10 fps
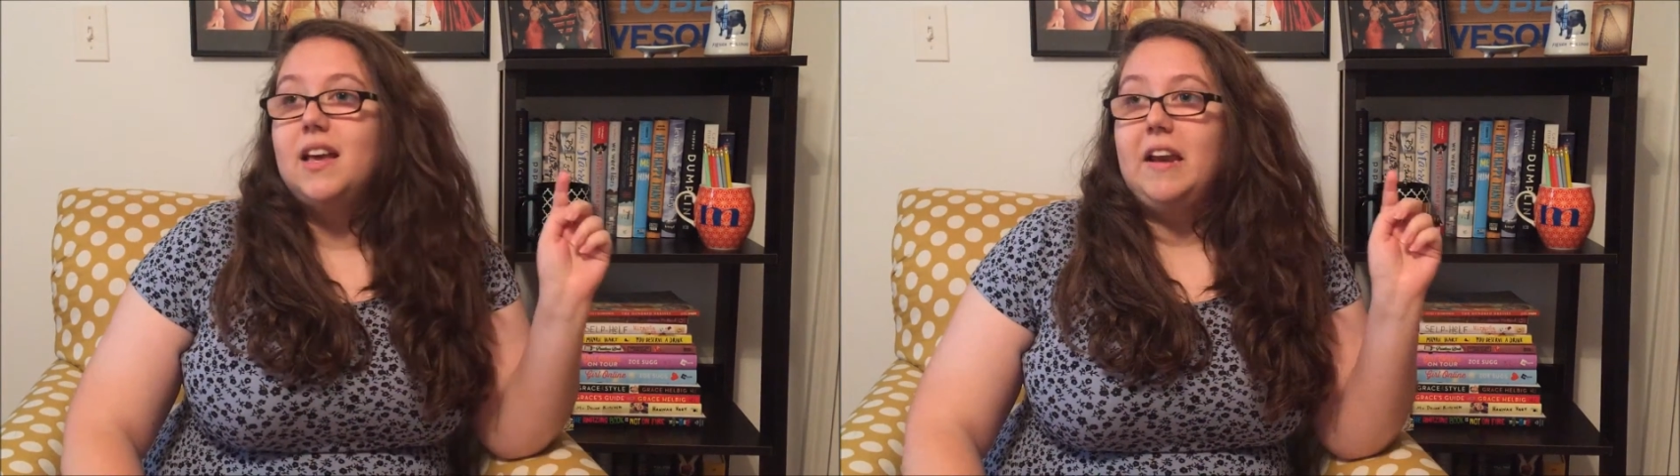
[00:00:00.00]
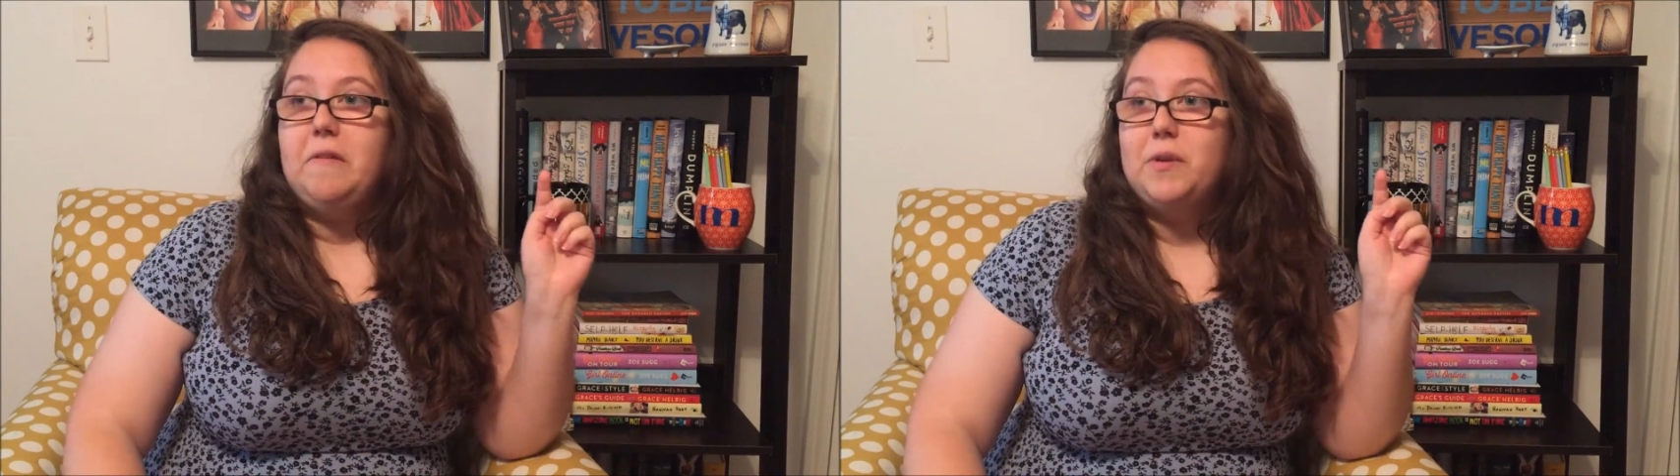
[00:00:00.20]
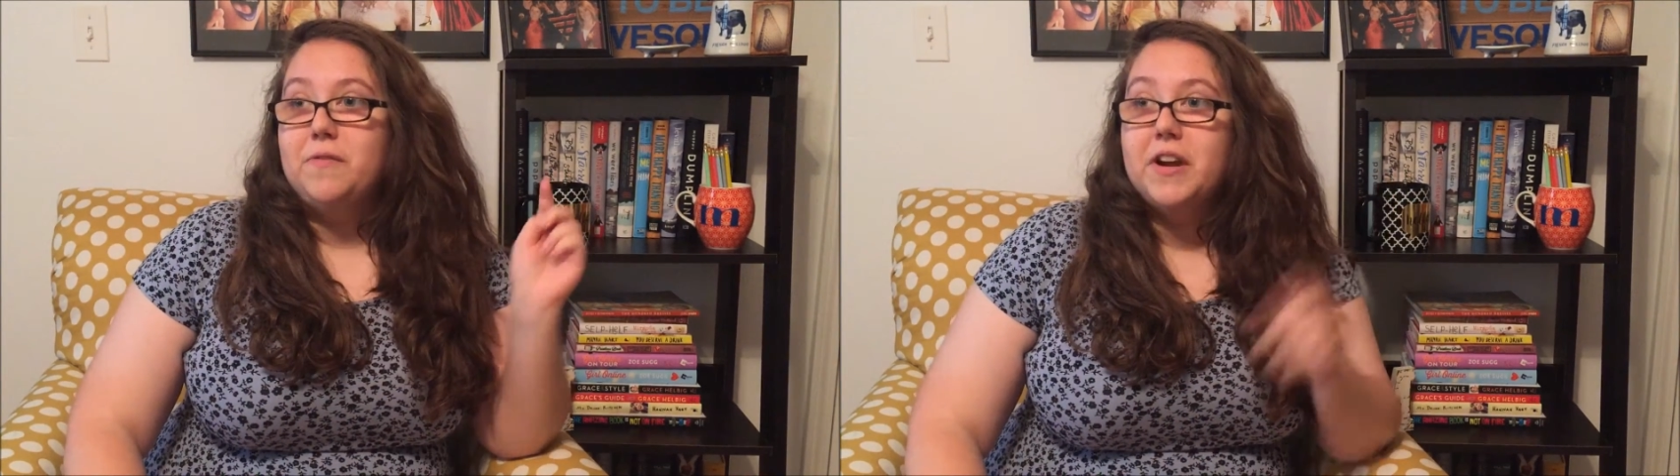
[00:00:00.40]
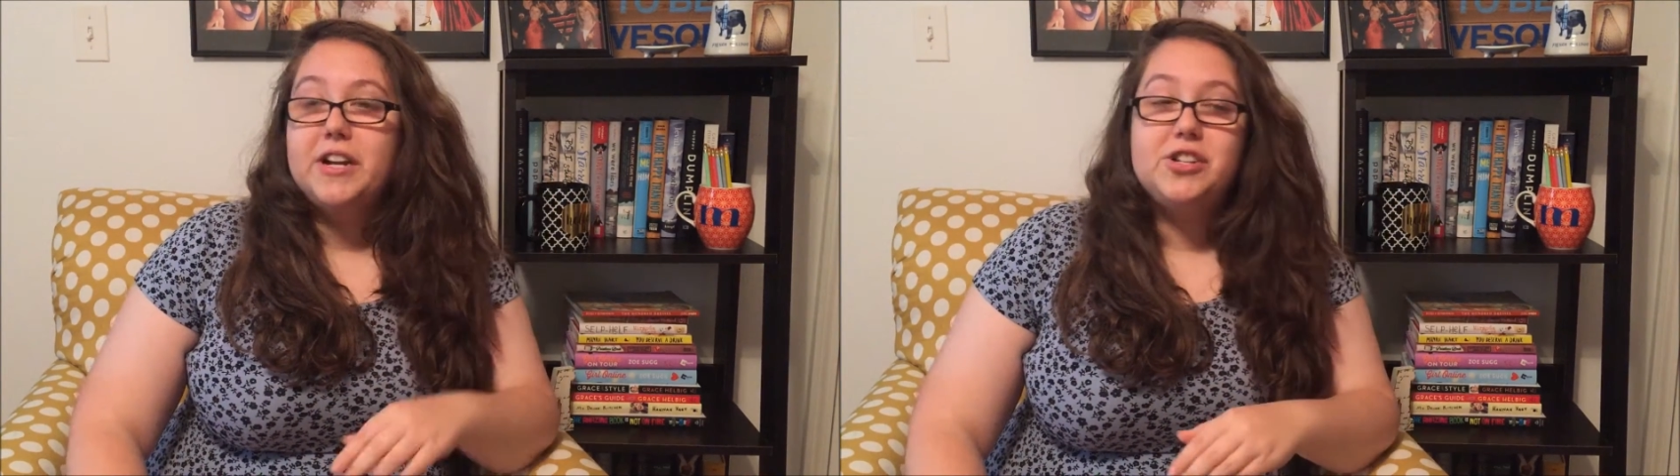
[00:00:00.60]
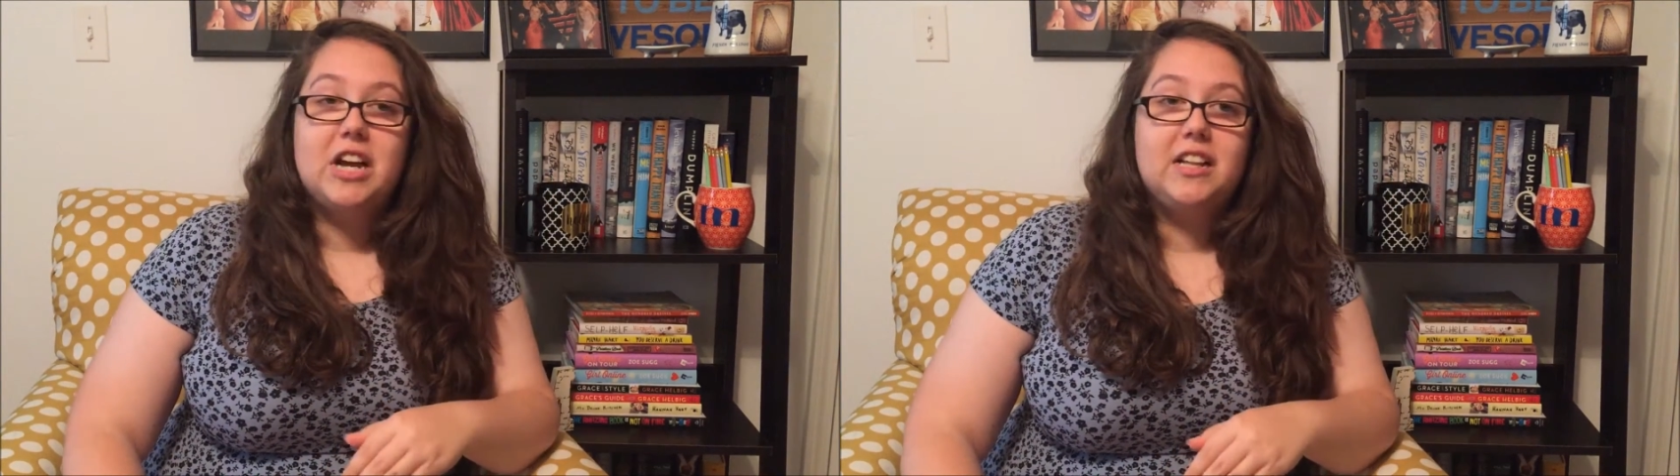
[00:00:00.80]
and I've been
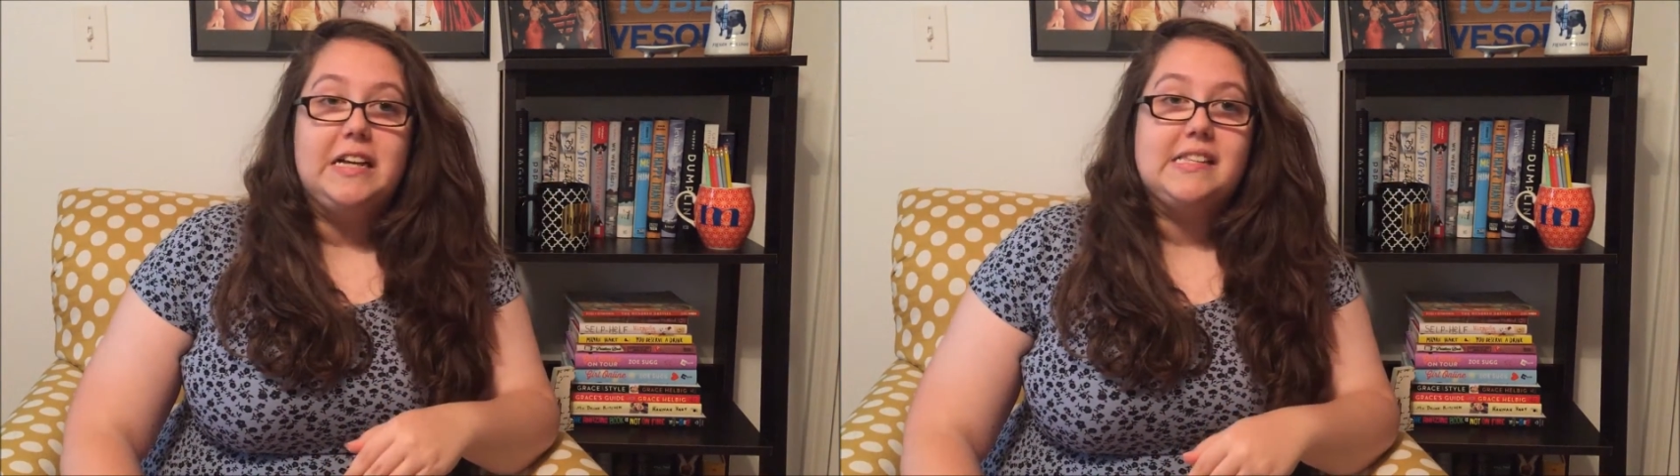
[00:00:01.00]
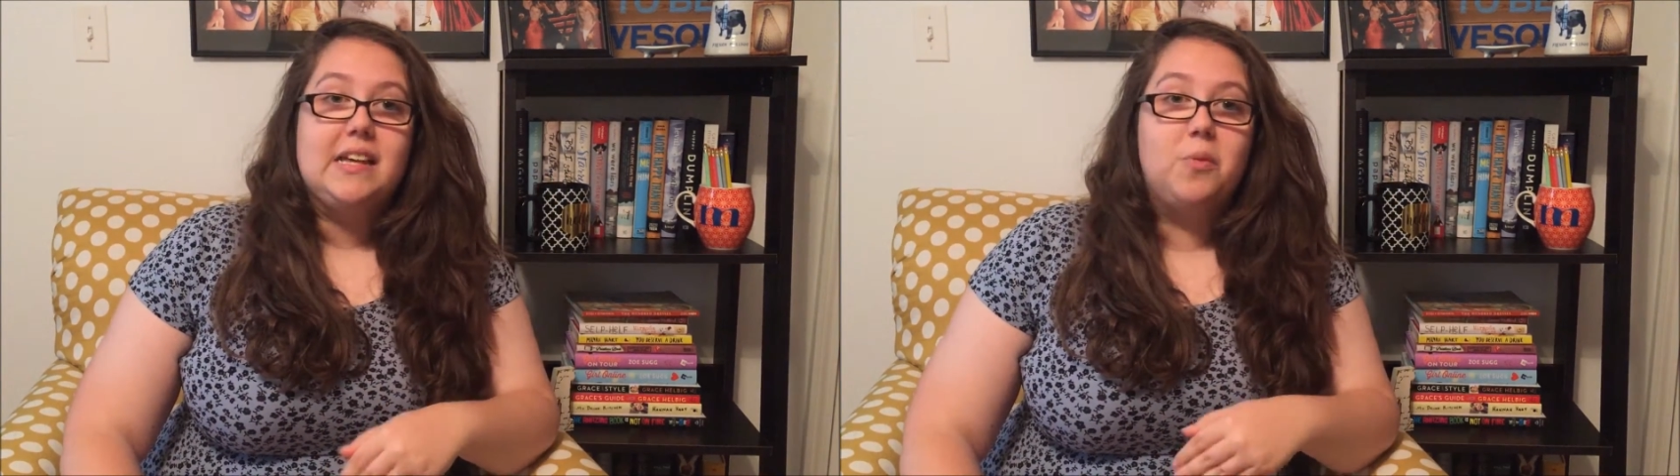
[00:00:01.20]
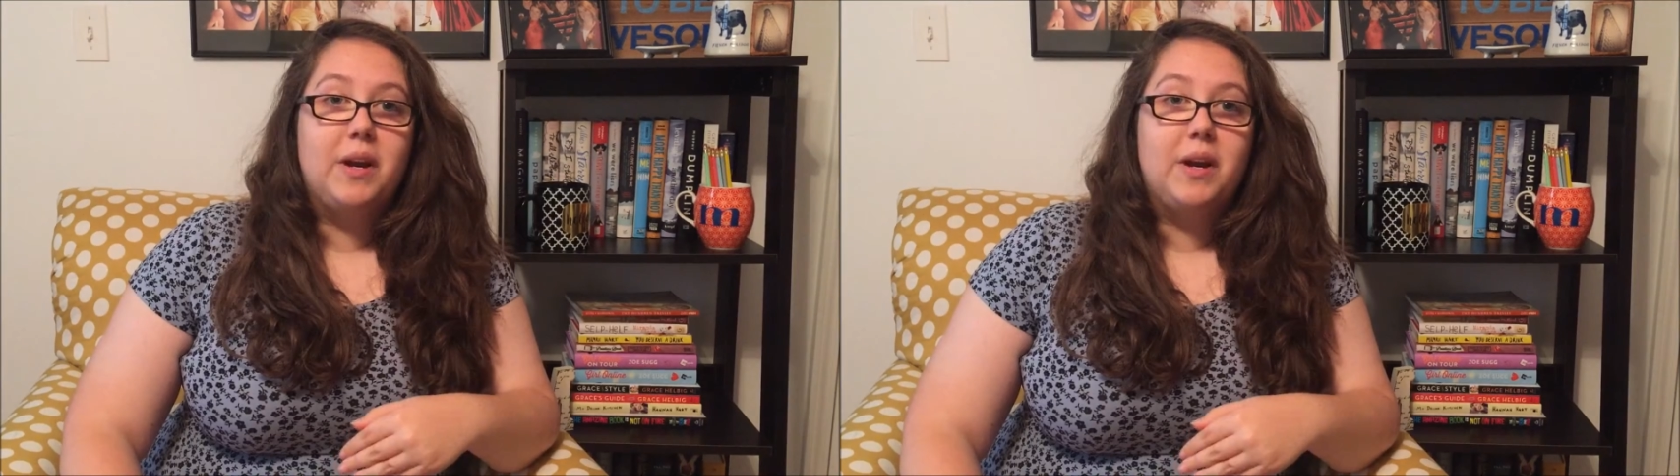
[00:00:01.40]
very jealous and